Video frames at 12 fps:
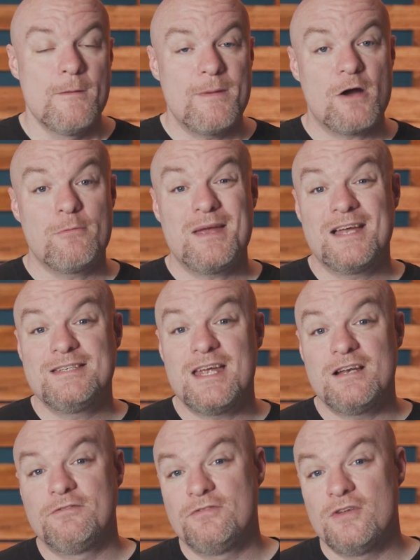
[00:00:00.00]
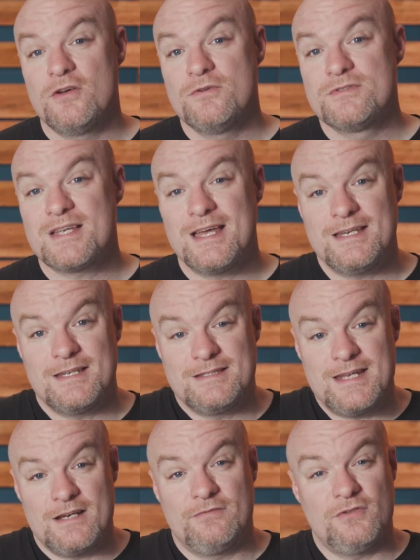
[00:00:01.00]
Power BI data flows and a
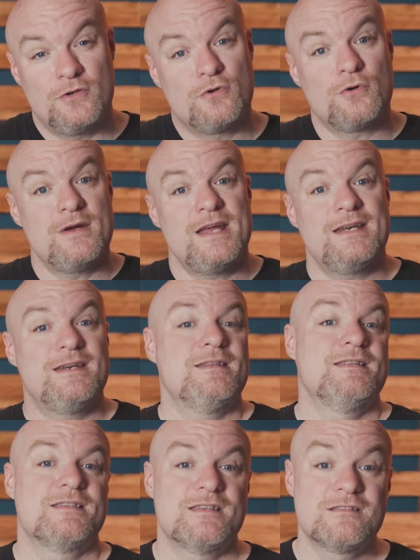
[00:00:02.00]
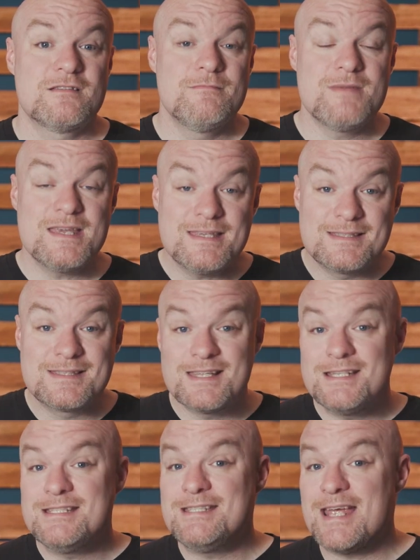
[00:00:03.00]
data flow created in the system is
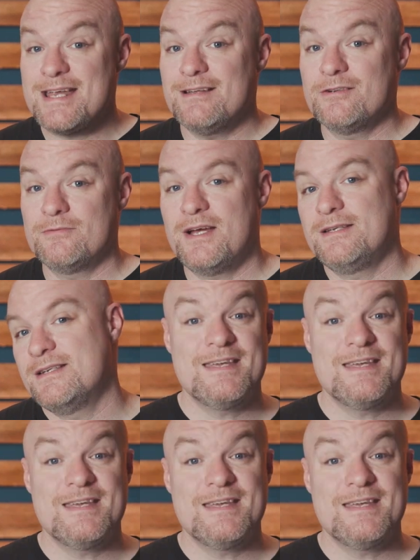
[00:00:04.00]
the data, right?